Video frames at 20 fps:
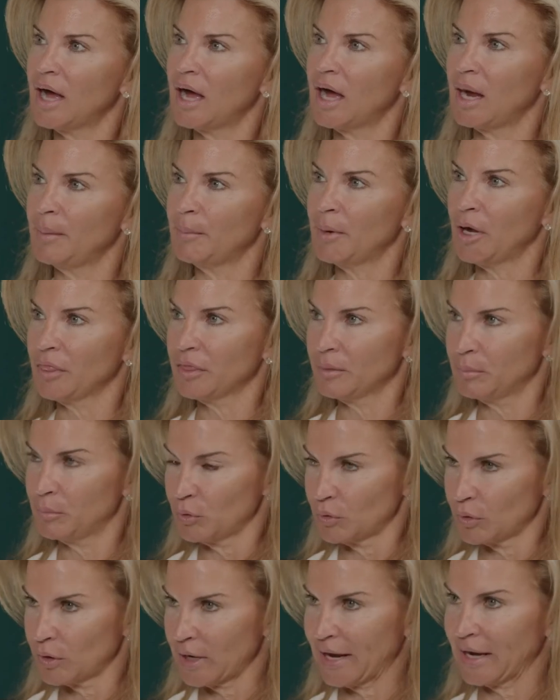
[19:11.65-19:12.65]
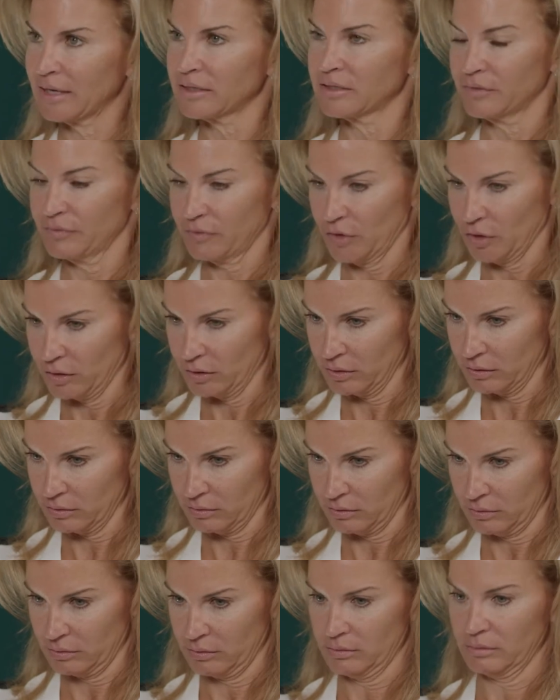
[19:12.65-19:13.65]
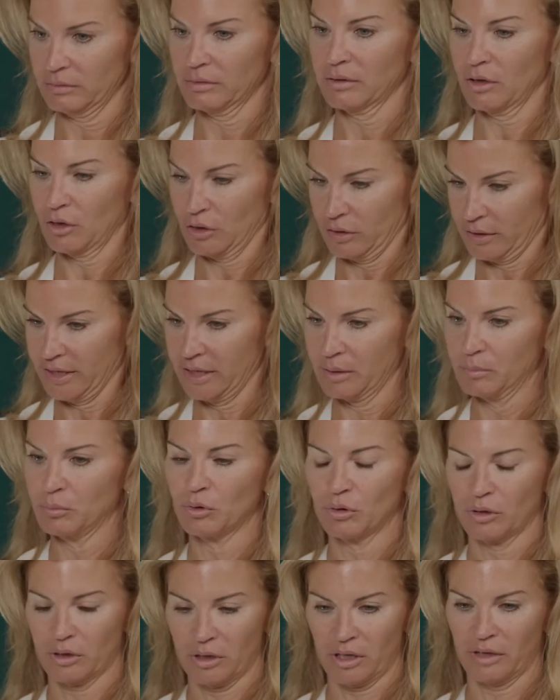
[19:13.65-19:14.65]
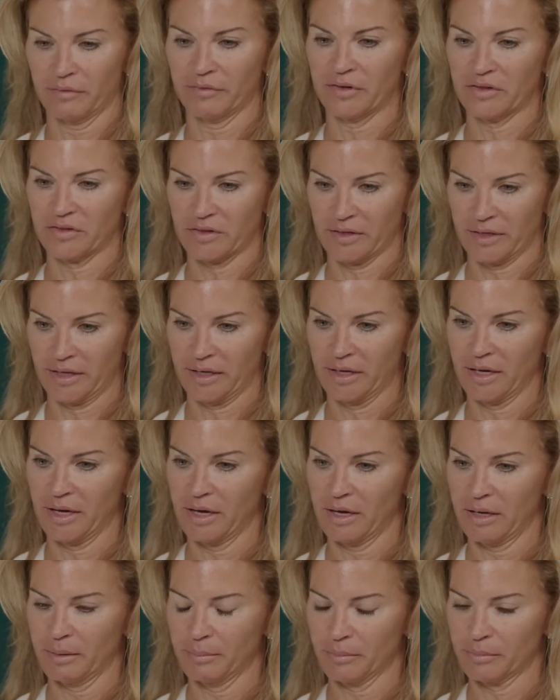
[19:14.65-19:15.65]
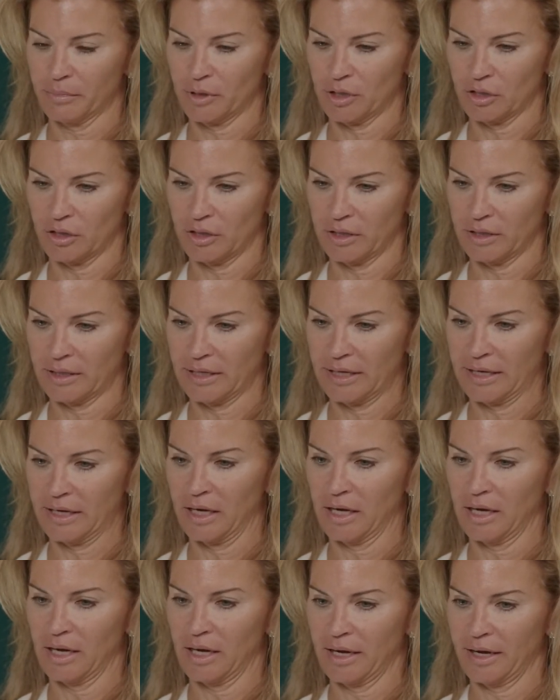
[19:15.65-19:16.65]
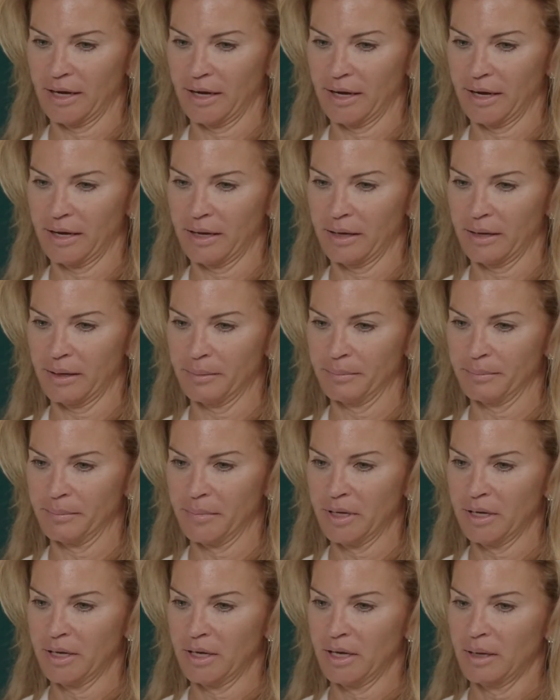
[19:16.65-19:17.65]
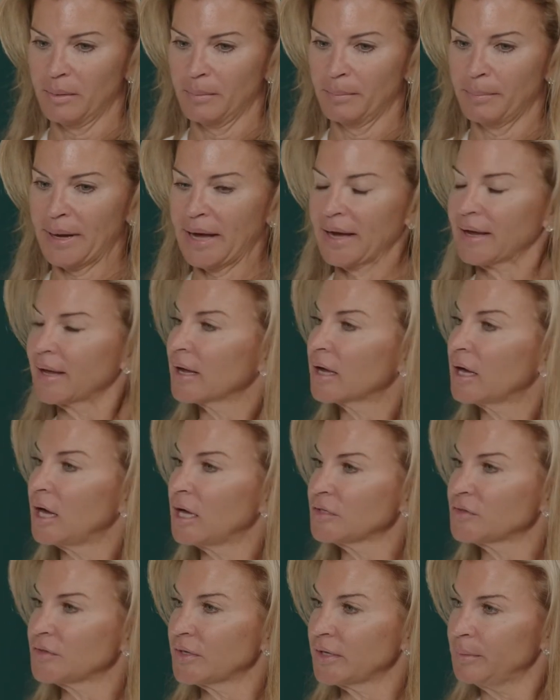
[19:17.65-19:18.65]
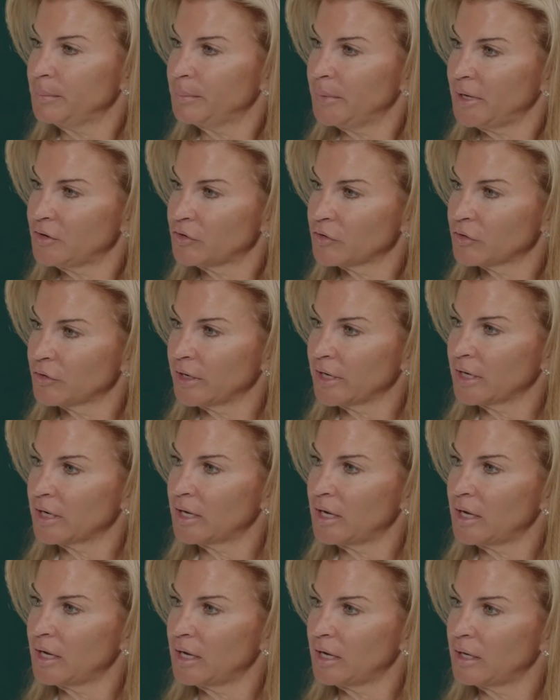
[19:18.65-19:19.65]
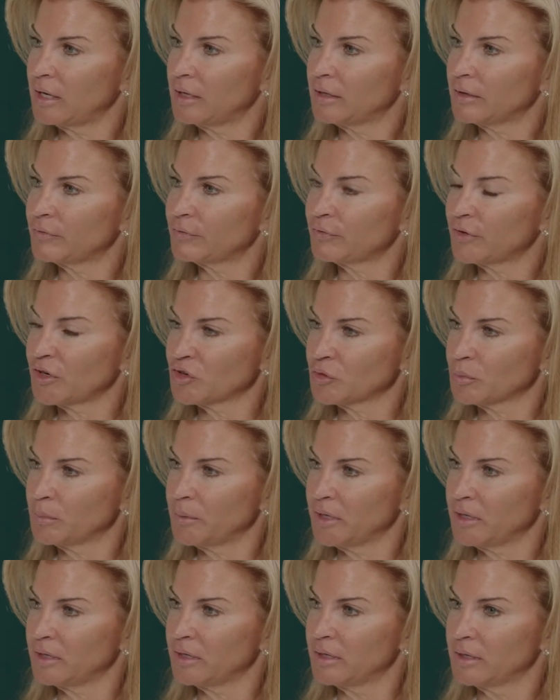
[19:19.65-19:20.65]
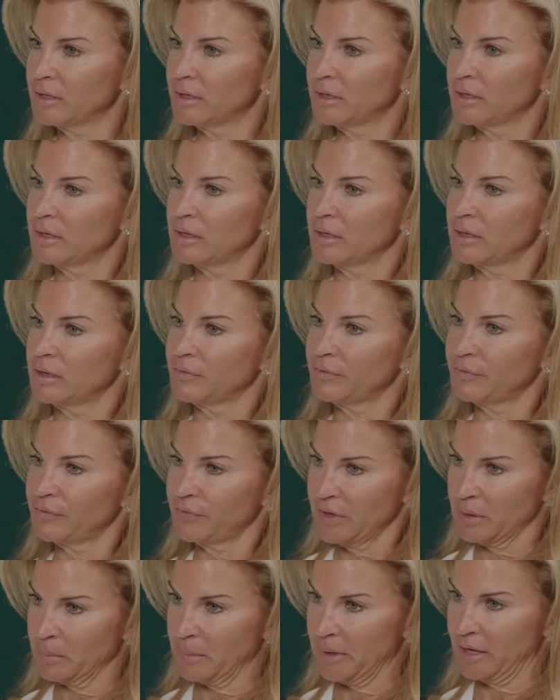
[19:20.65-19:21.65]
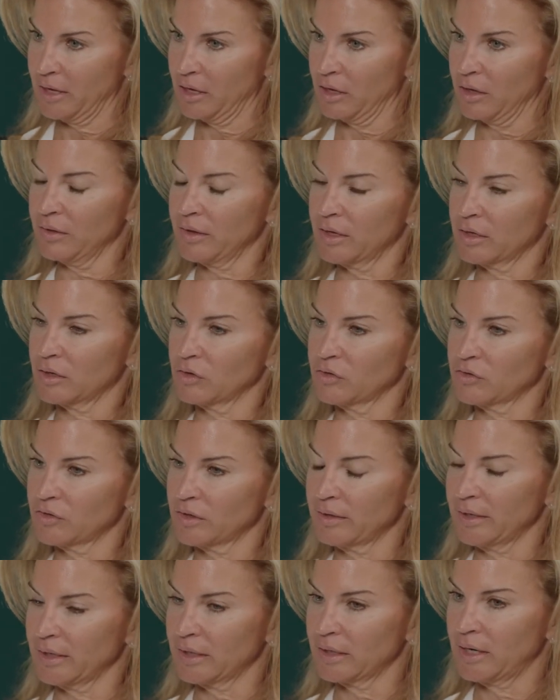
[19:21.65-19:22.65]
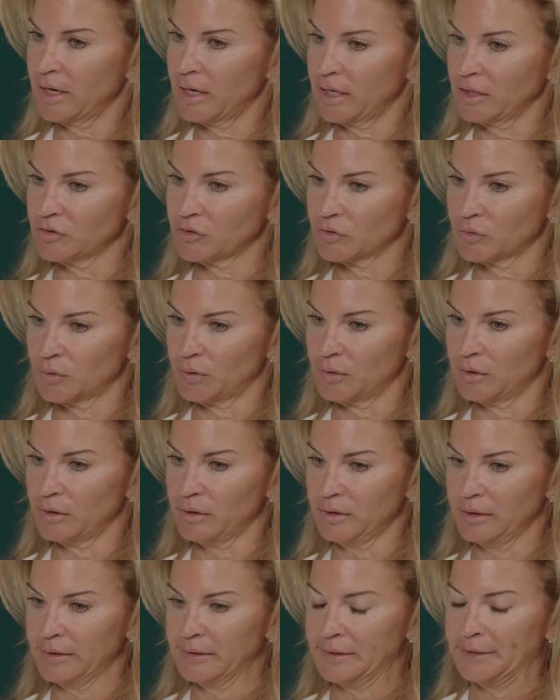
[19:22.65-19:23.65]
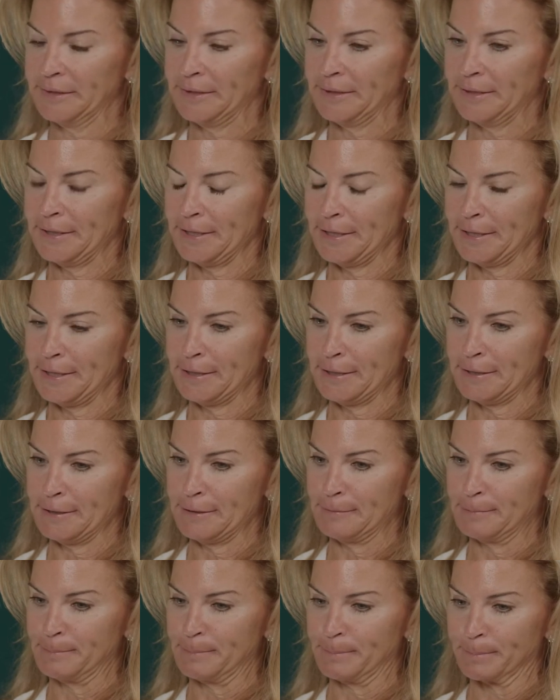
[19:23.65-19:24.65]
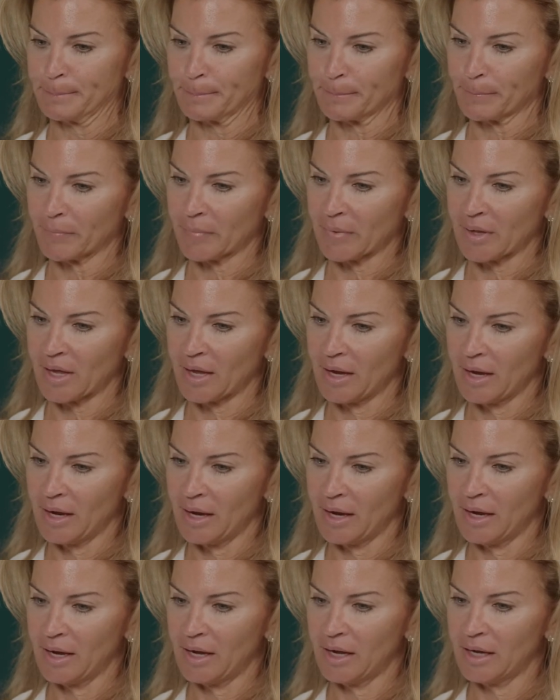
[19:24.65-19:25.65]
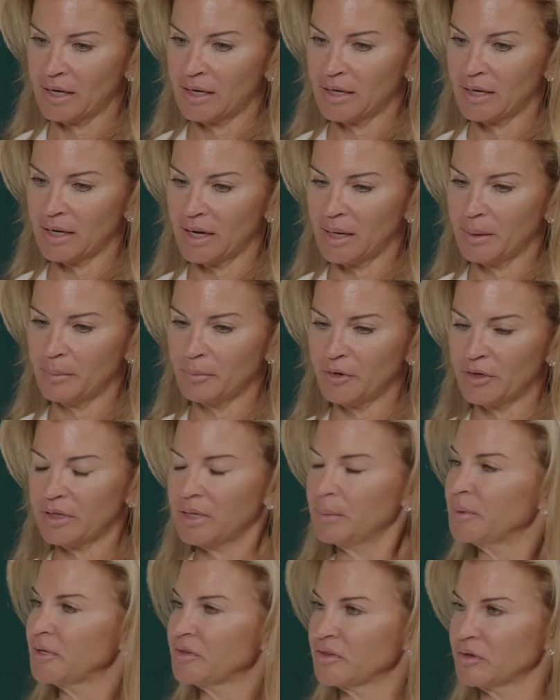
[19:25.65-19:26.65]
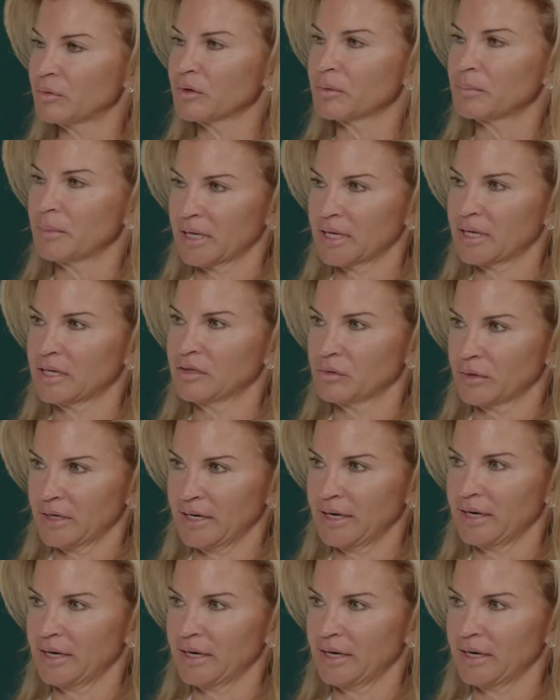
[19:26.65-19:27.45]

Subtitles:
I'm on the board, active on the Heart and Hand board, obviously. Currently, I am back at CASA mentoring a freshman female that goes to Lincoln High School. And I'm really busy with my kids right